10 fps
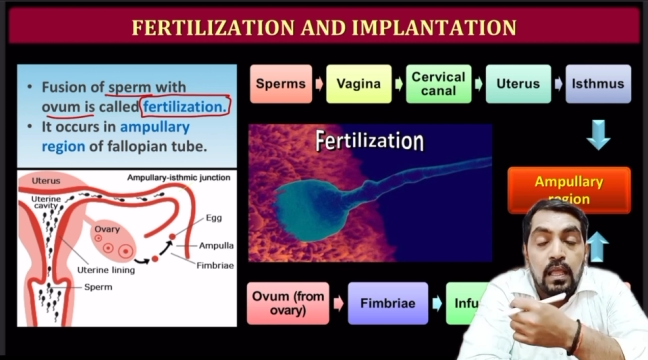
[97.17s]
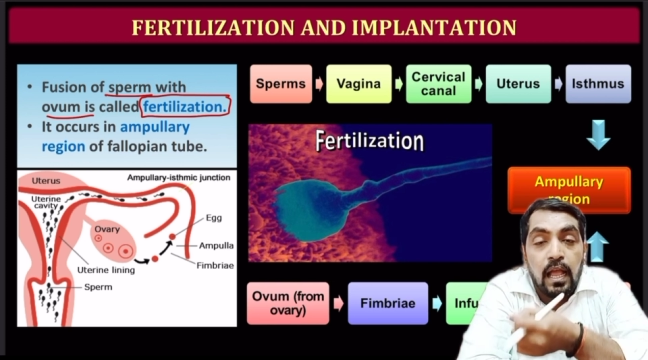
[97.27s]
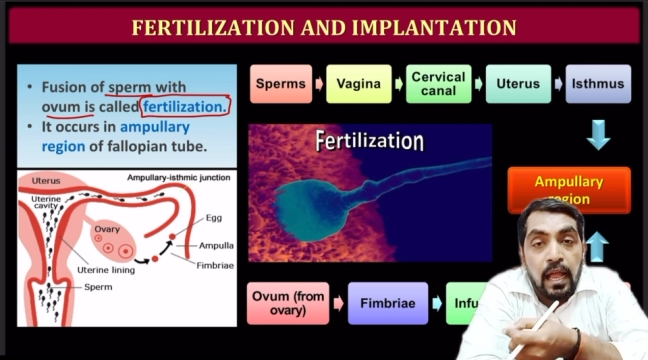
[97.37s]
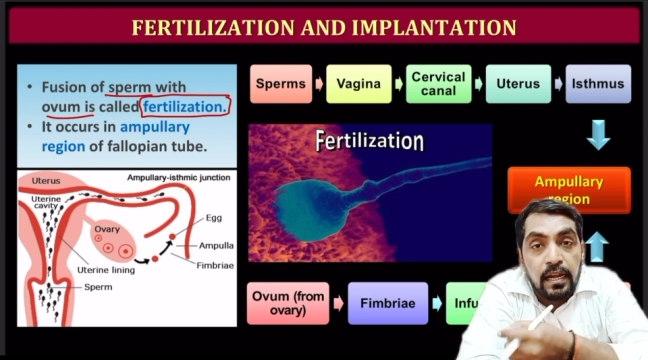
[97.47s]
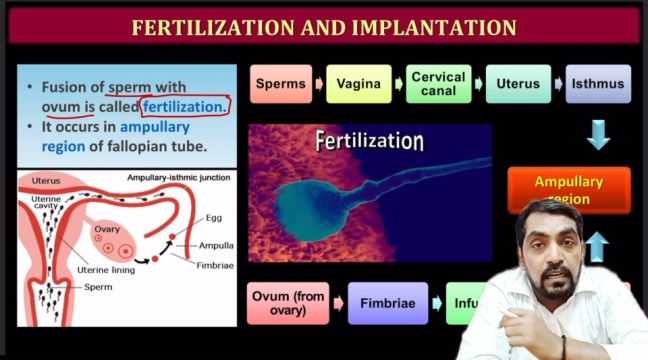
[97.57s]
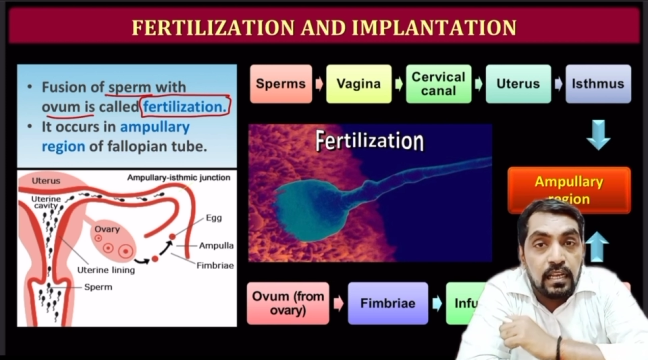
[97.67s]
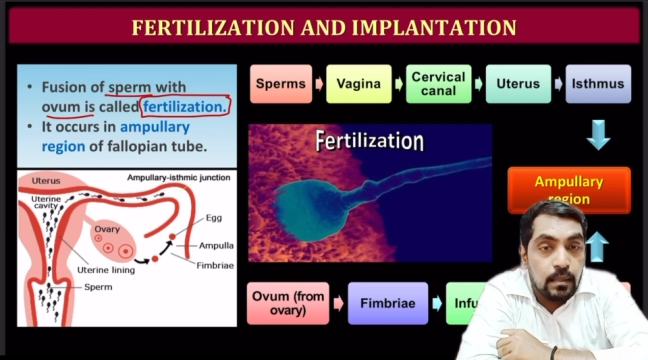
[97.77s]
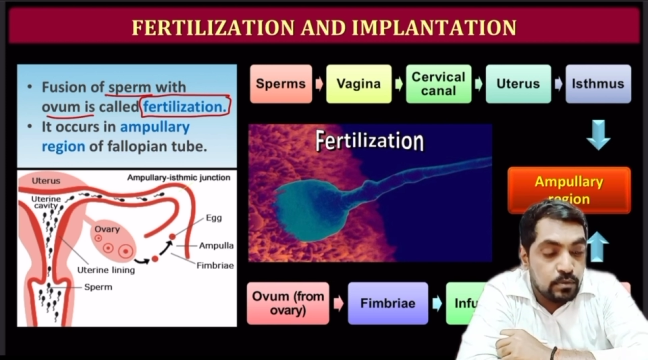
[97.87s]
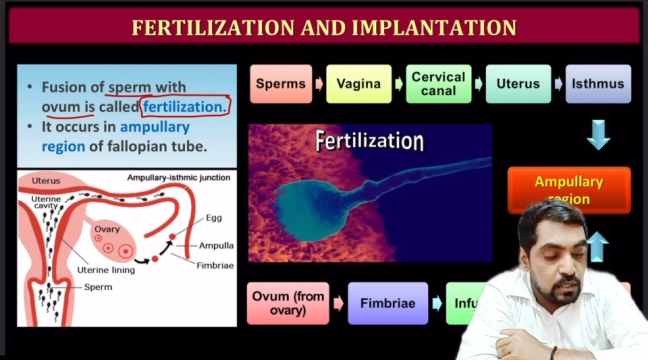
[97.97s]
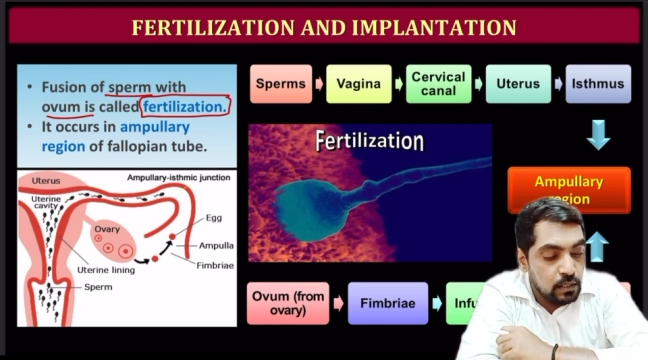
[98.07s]
and it
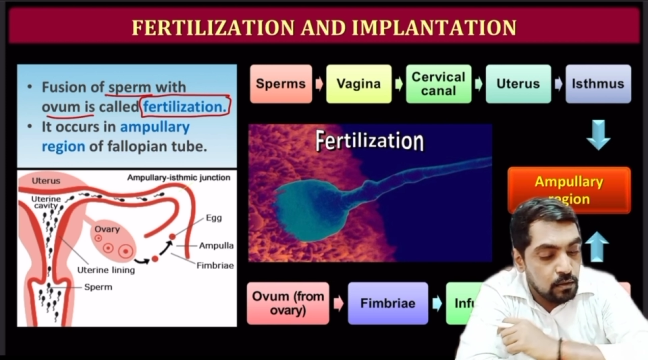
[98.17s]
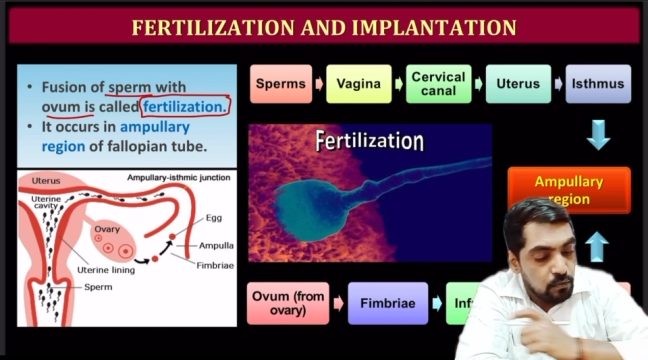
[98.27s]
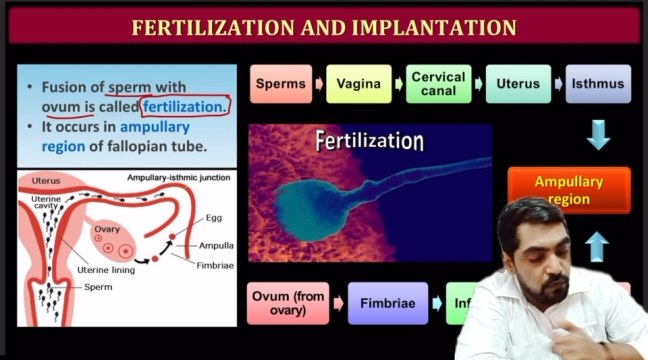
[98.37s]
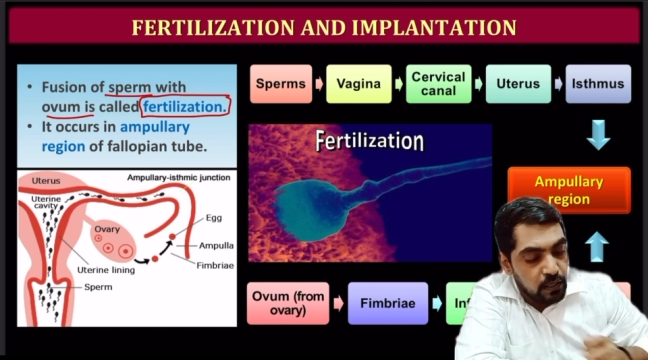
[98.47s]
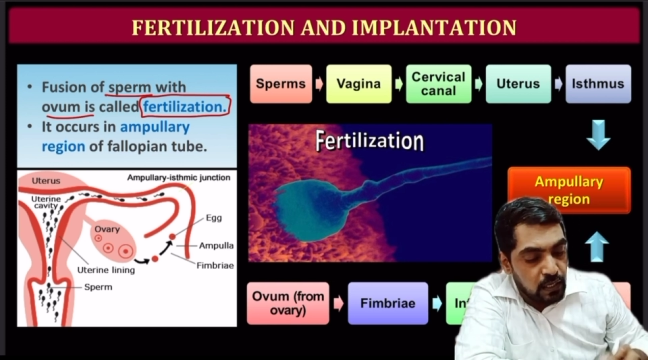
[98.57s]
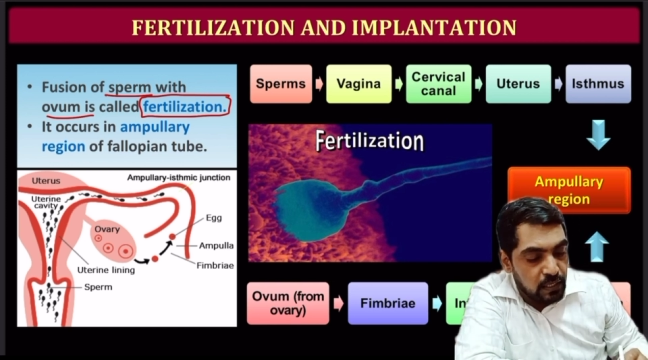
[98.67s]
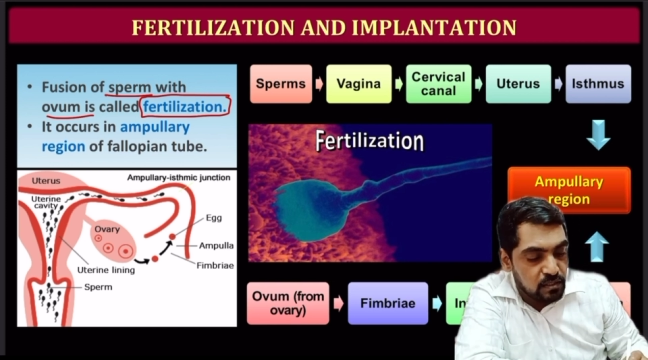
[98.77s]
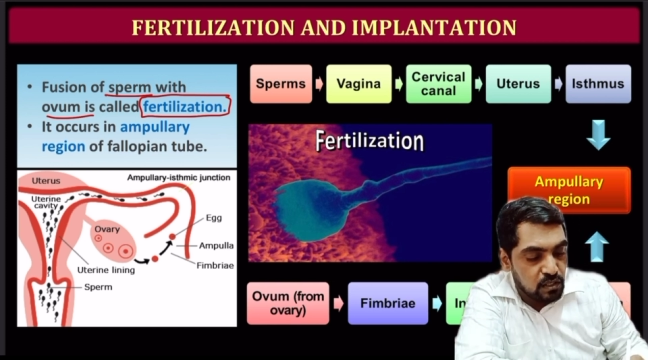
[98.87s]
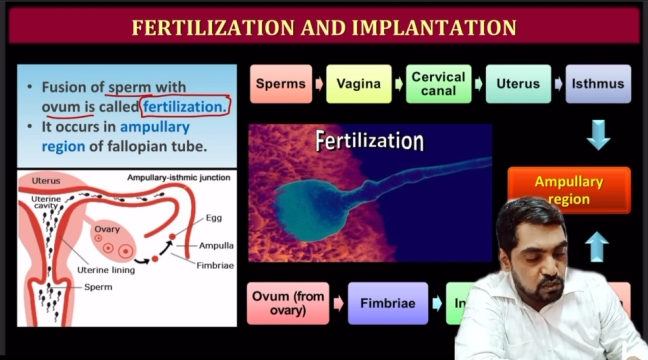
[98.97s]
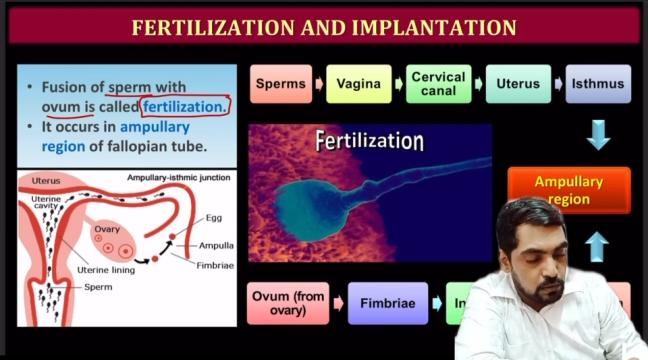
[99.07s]
helps in
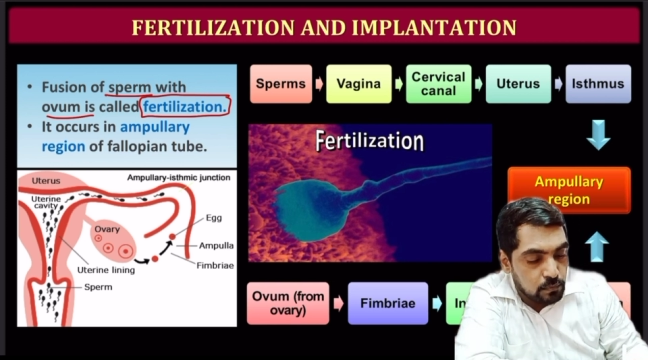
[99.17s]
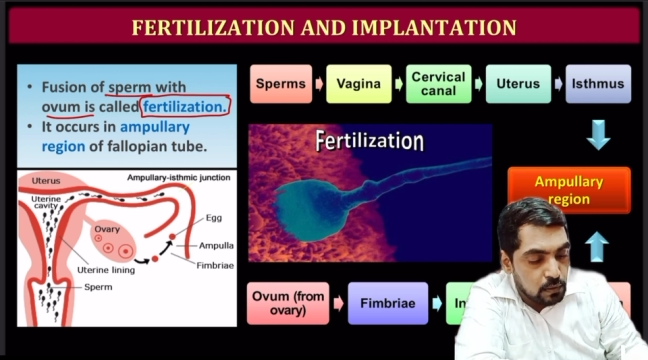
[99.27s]
fertilization.